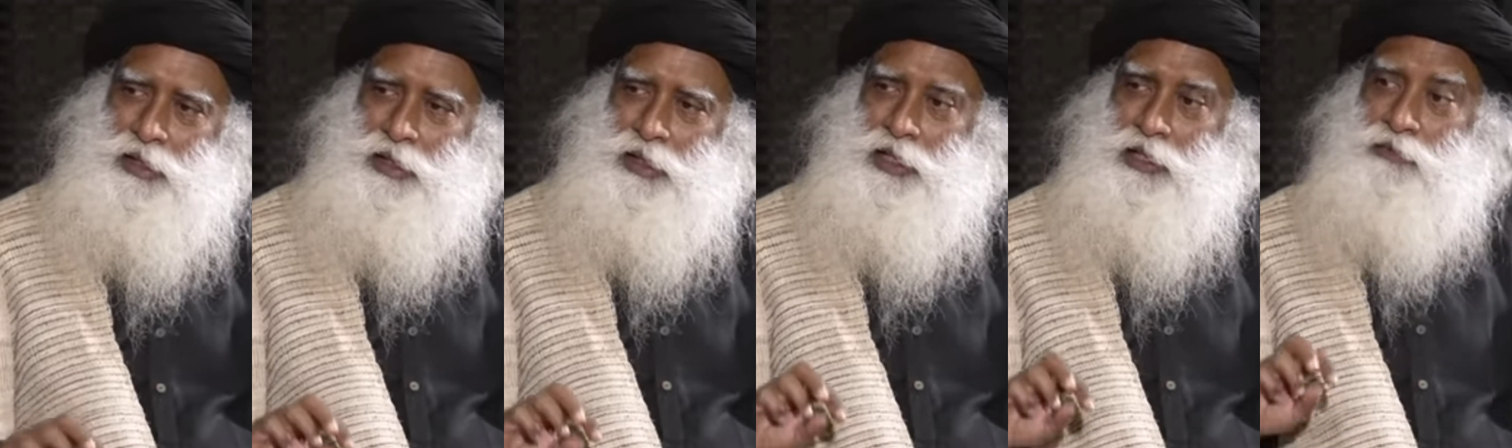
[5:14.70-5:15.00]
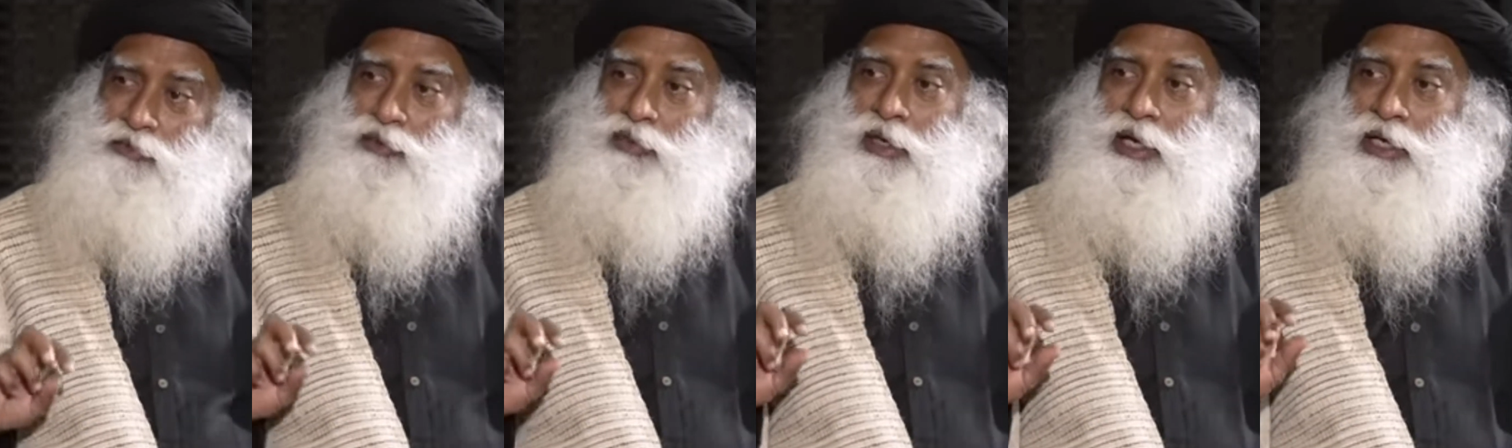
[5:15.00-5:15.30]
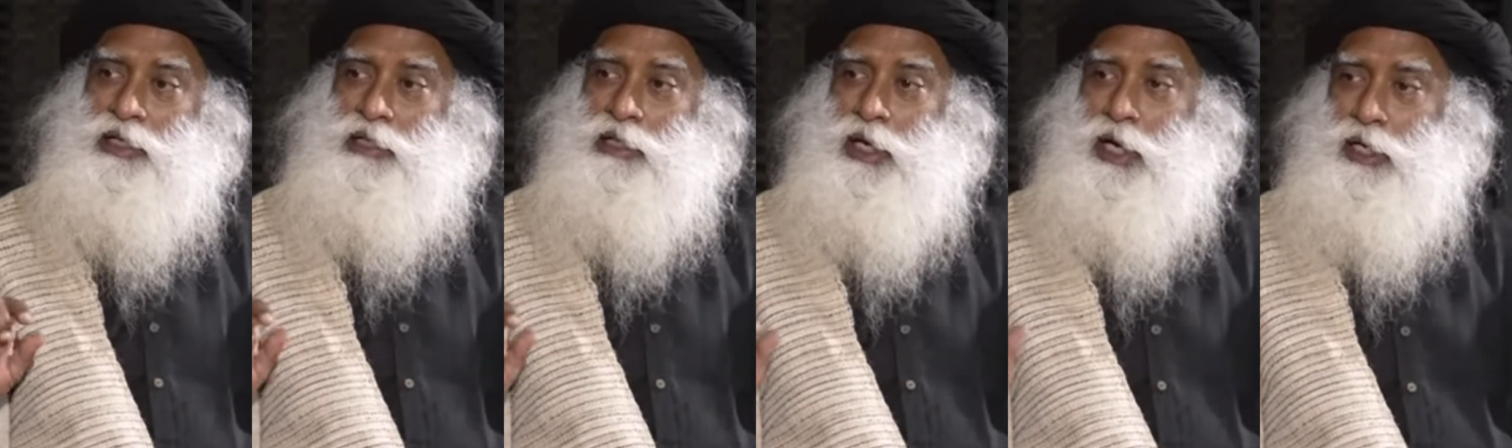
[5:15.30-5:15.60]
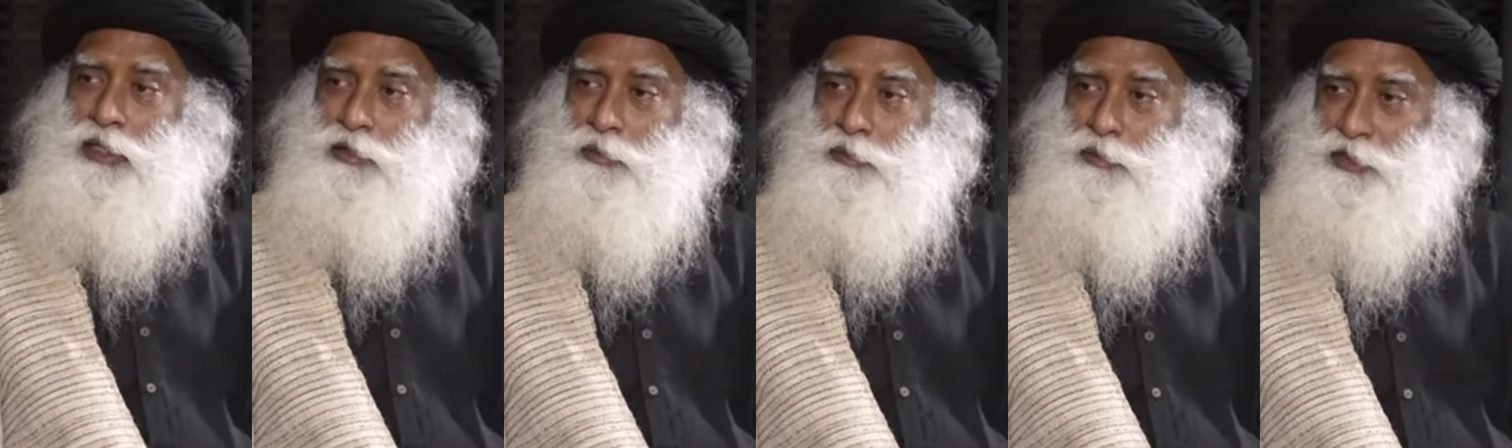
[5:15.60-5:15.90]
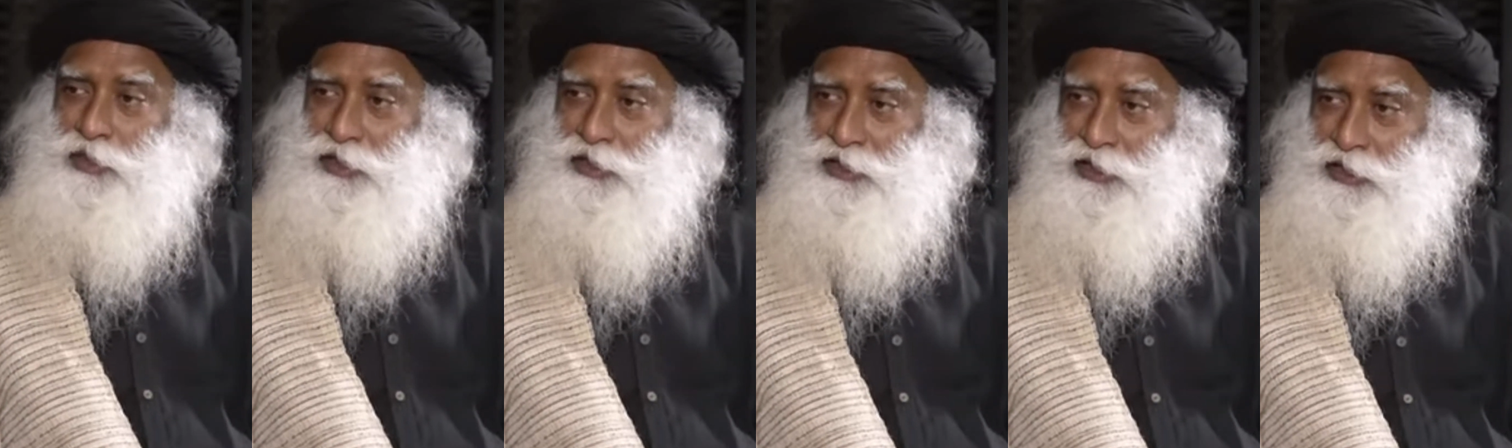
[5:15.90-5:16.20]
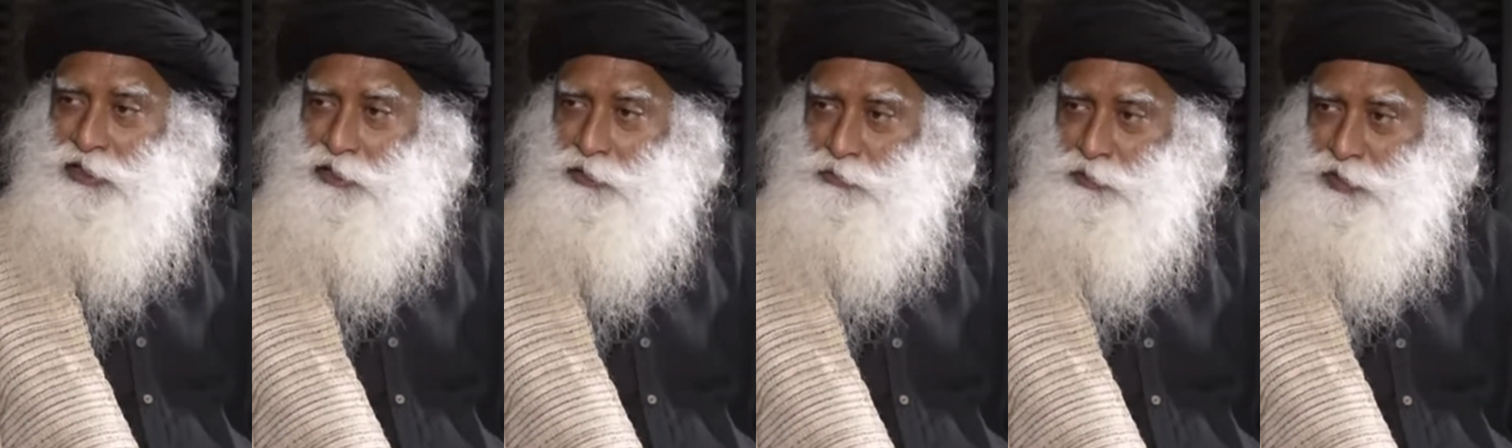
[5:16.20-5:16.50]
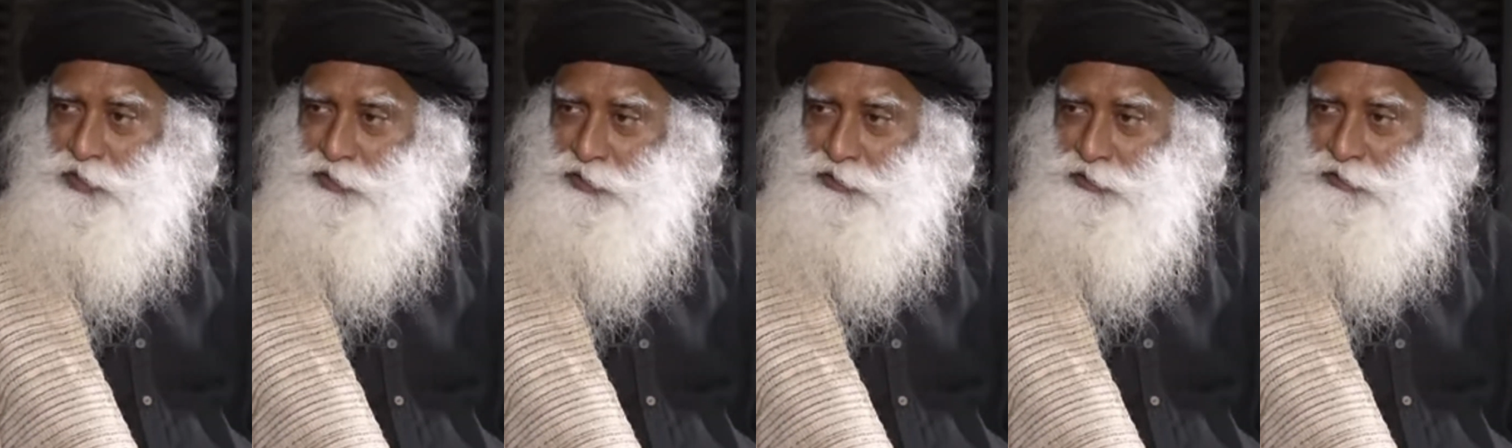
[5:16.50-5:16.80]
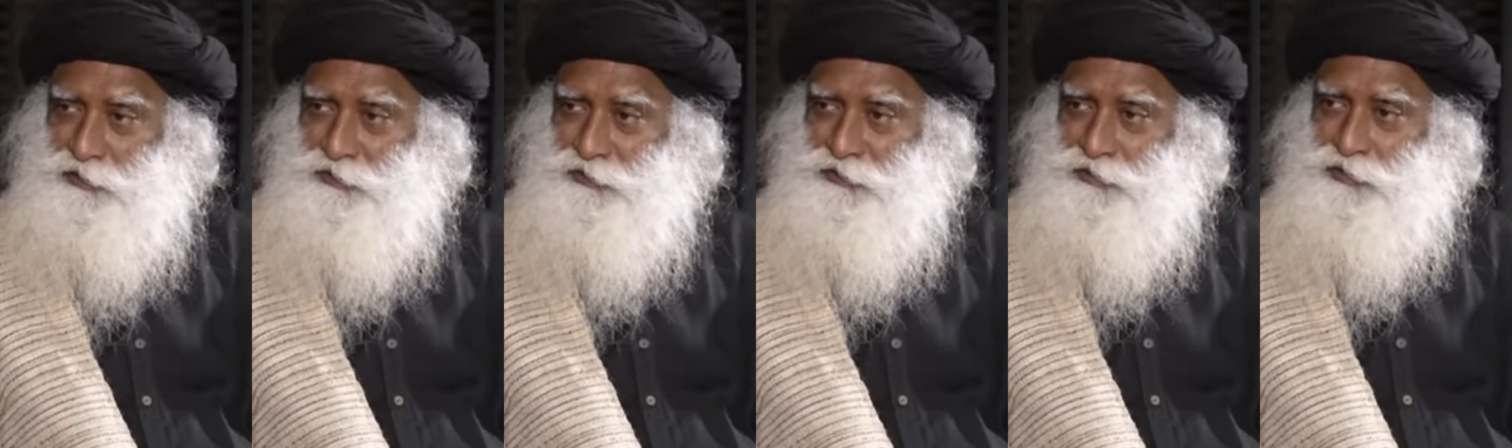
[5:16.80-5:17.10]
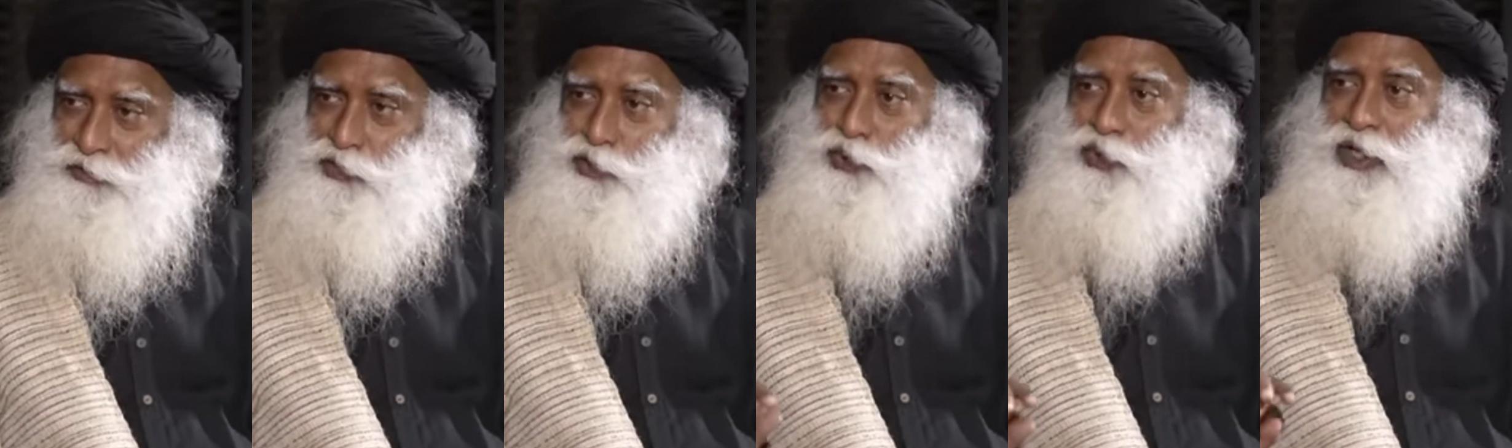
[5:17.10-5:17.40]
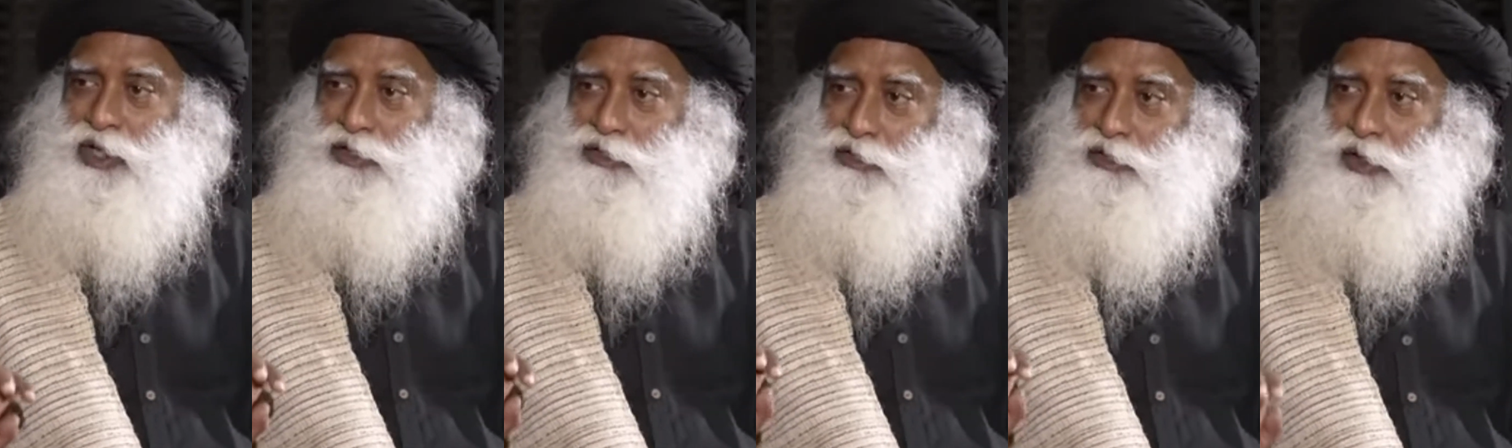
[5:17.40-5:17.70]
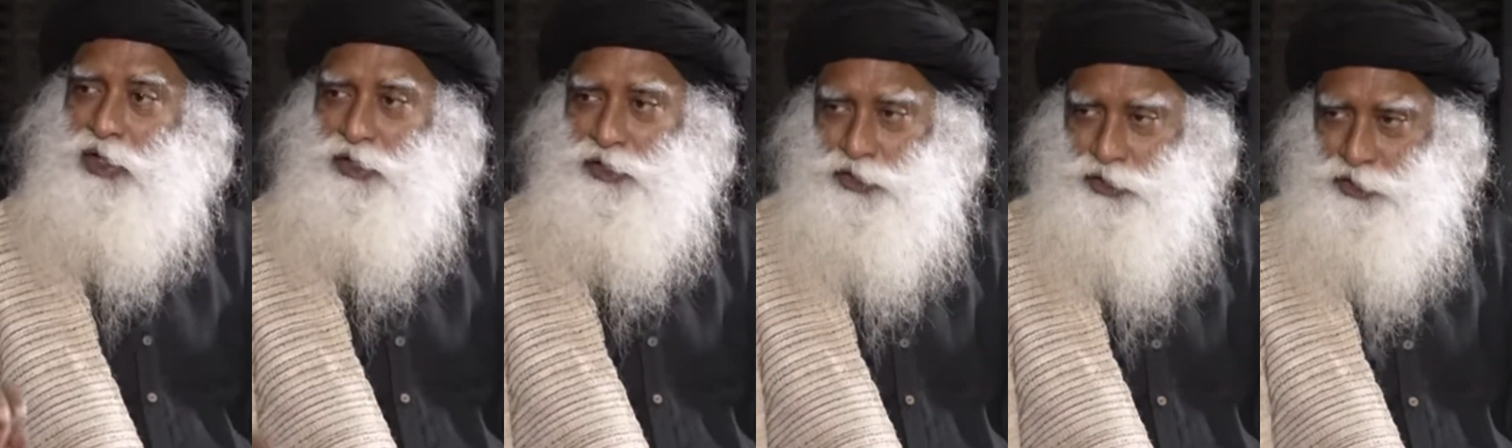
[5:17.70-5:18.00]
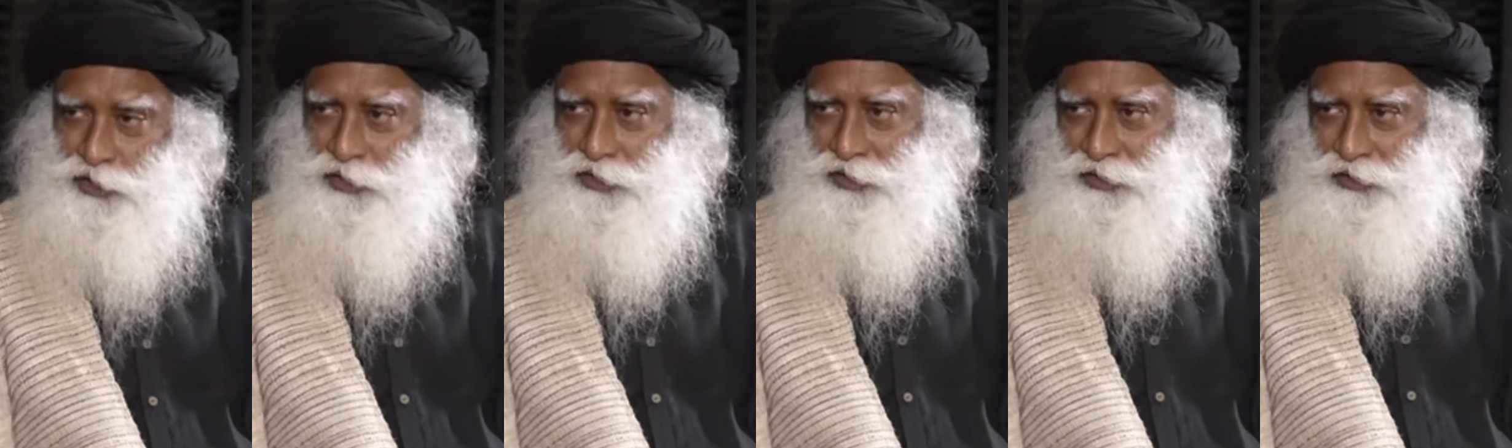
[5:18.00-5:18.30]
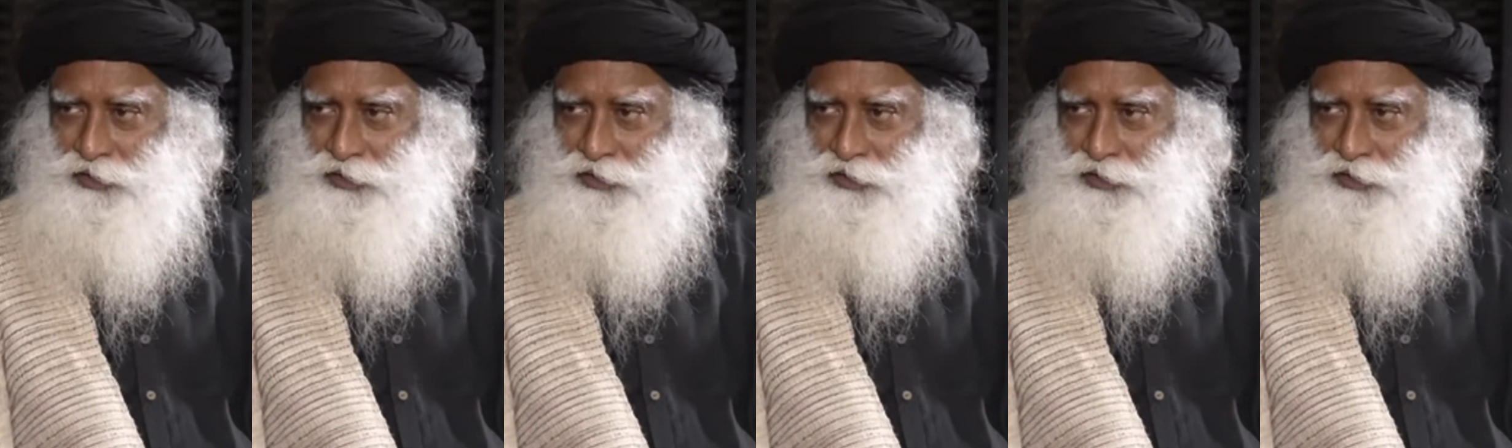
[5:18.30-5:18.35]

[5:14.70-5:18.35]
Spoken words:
If you get caught up in the centripetal, you get crushed.